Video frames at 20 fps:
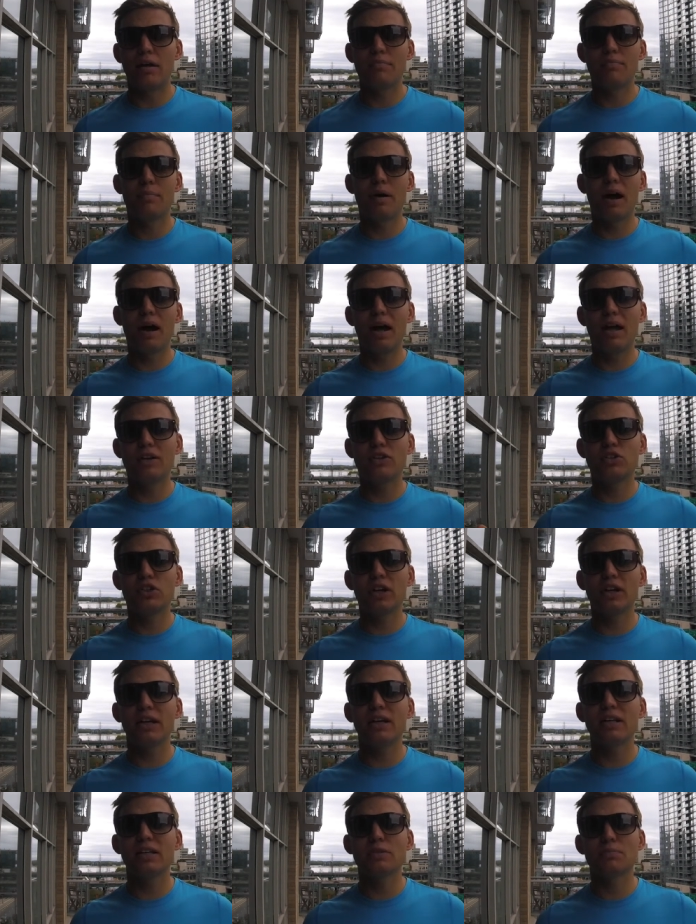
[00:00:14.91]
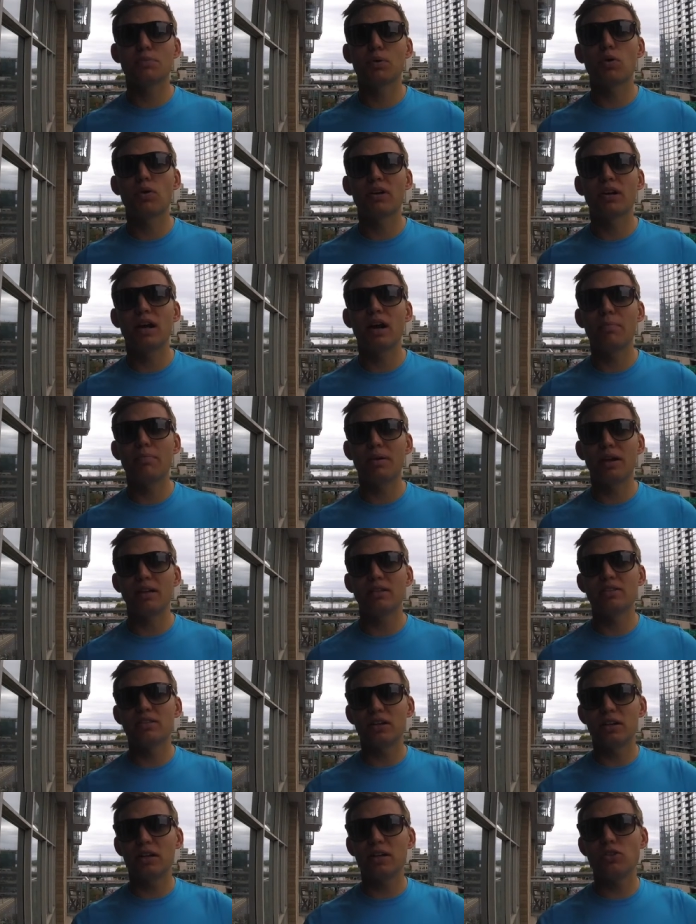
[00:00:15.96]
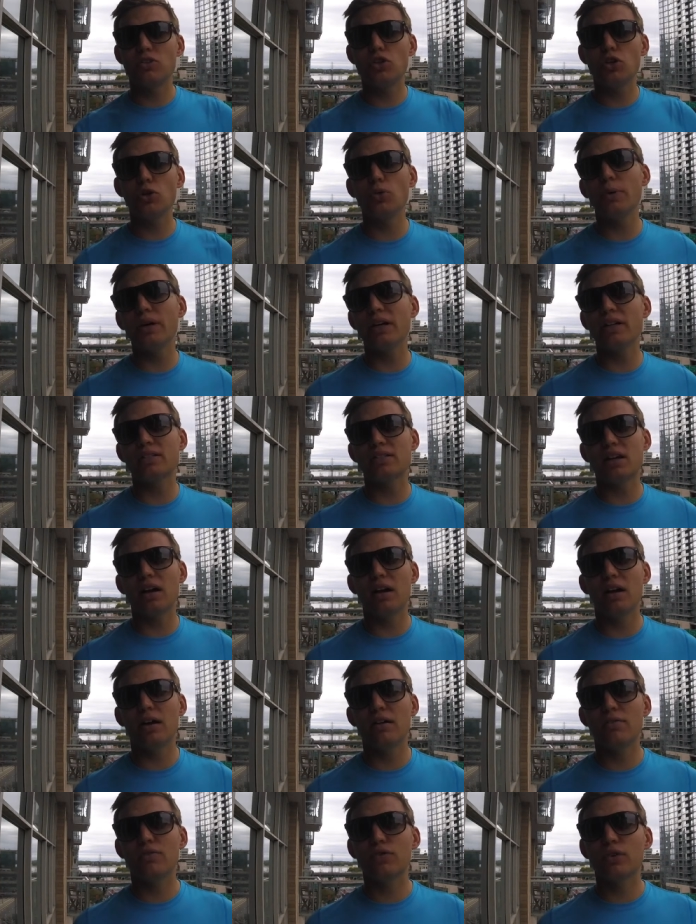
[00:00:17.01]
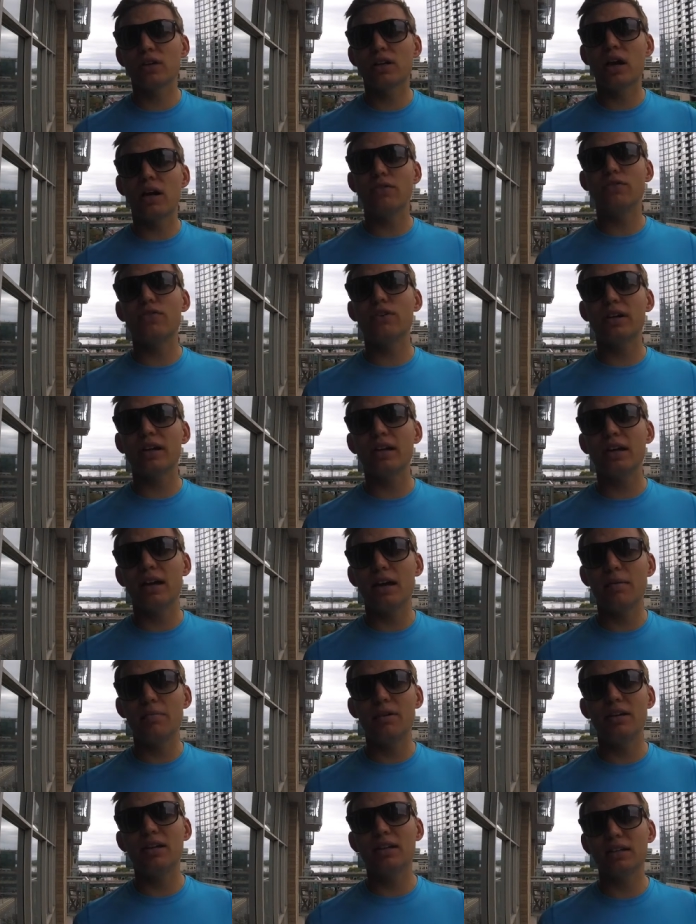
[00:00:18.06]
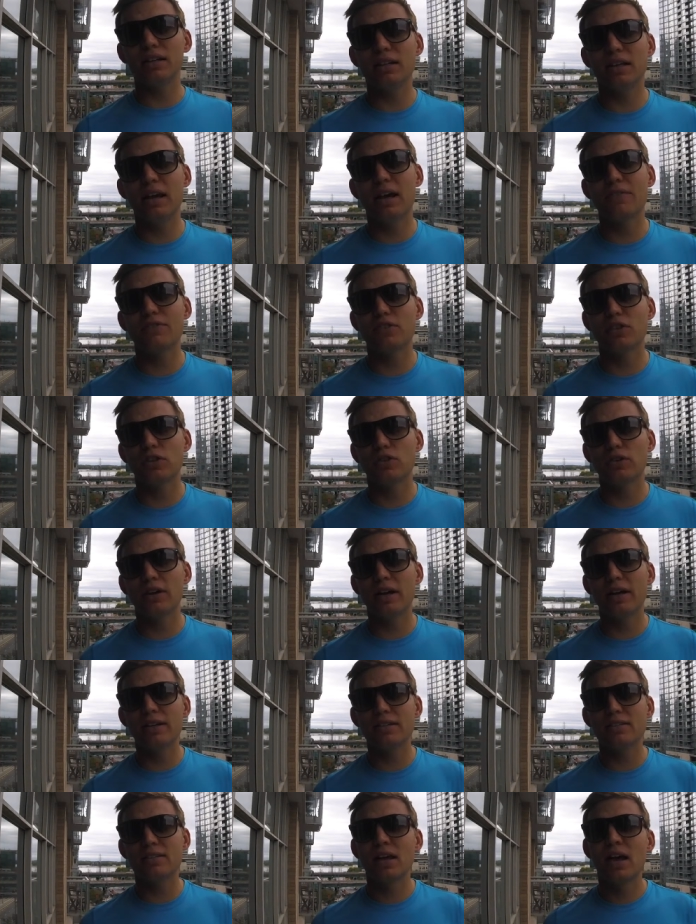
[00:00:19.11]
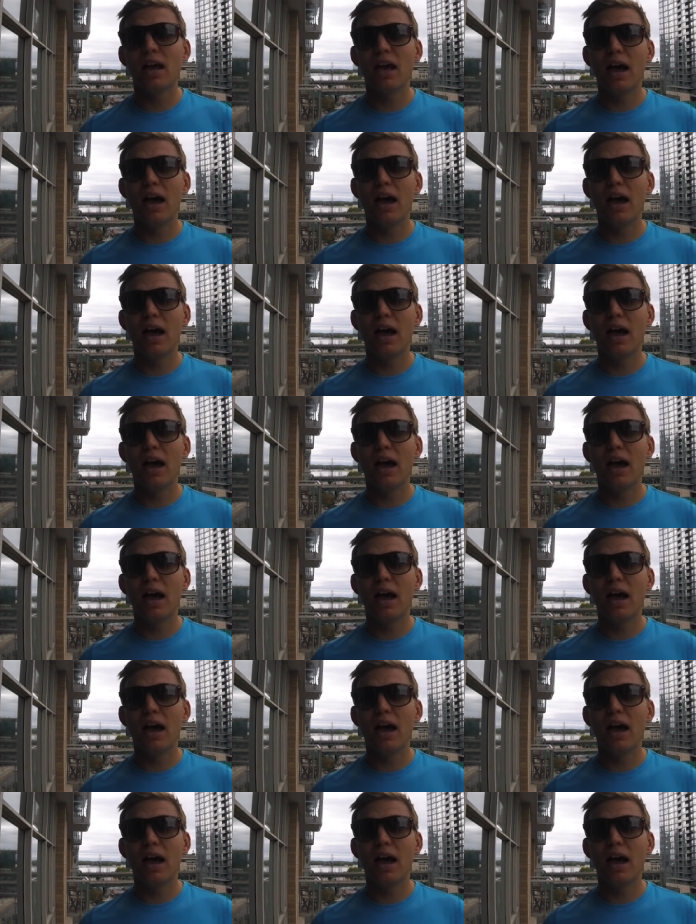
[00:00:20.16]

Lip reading: my training is broken up into 2 weeks of recovery immediately after the race.